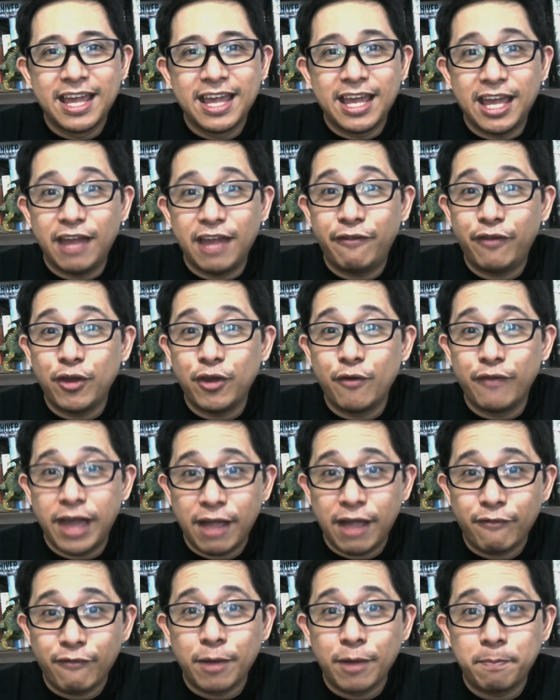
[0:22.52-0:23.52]
If you've
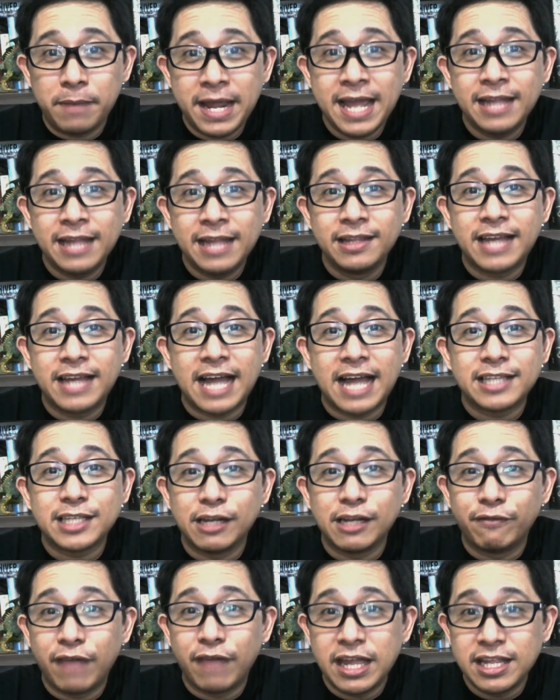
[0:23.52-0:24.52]
ever played
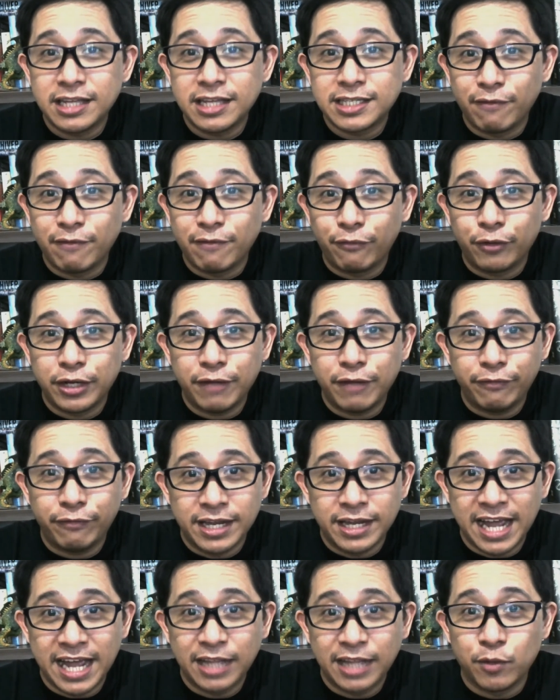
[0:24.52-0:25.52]
Castlevania Symphony of
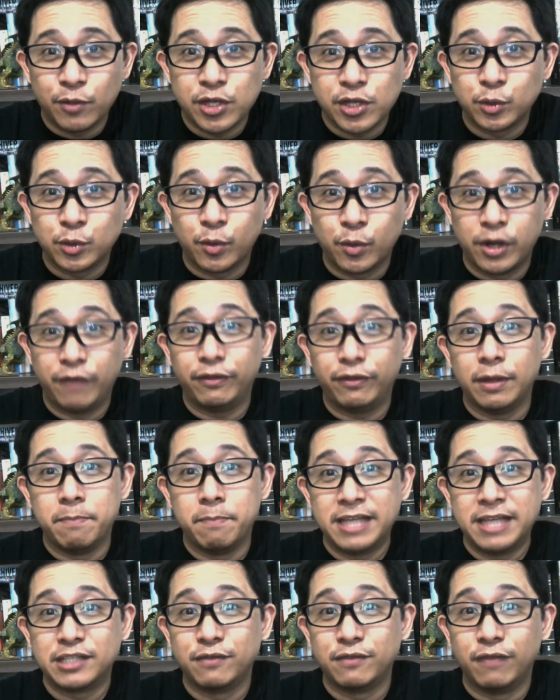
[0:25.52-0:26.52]
the Night, which is one of the
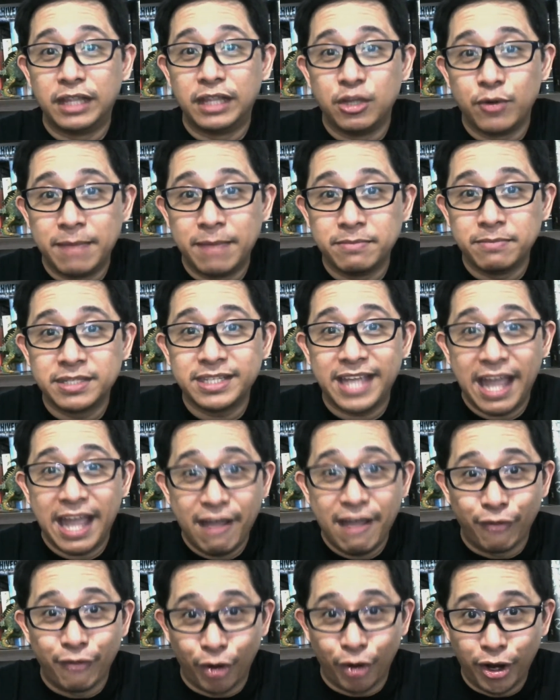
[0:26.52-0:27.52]
best video games
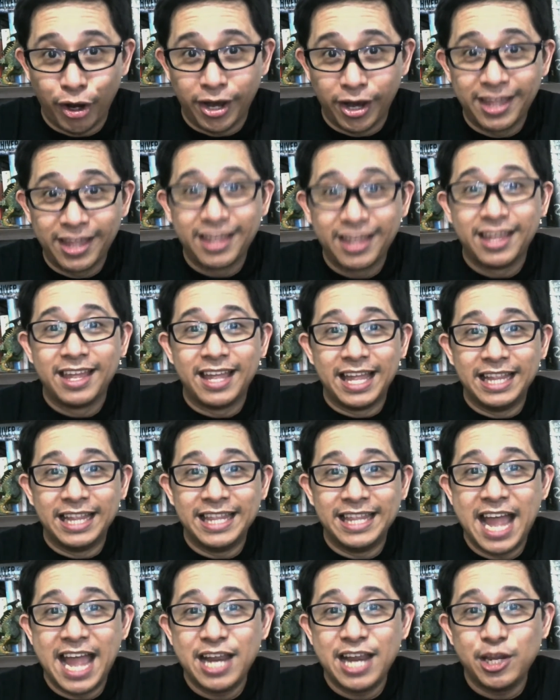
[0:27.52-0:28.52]
ever,
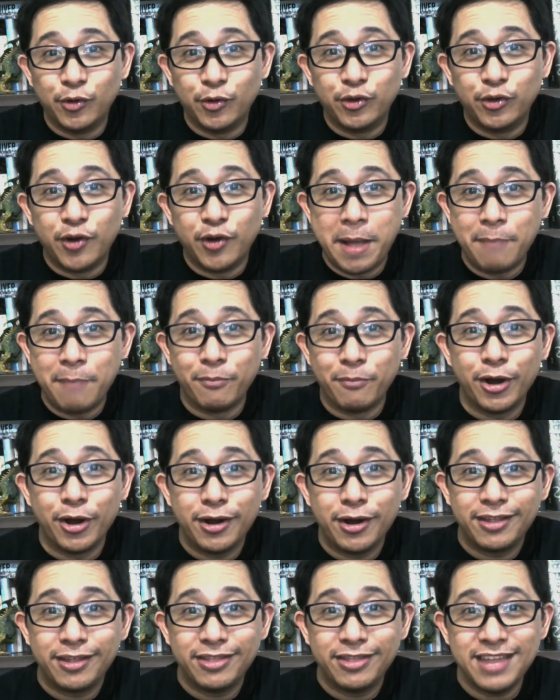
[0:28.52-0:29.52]
then you'd
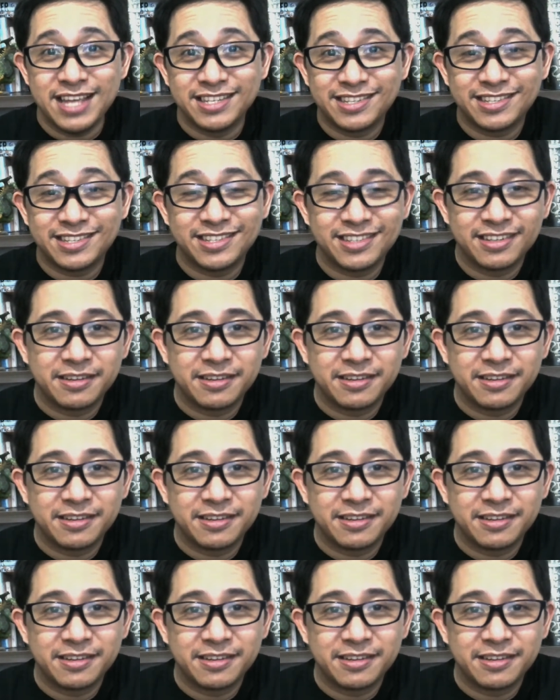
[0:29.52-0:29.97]
remember this.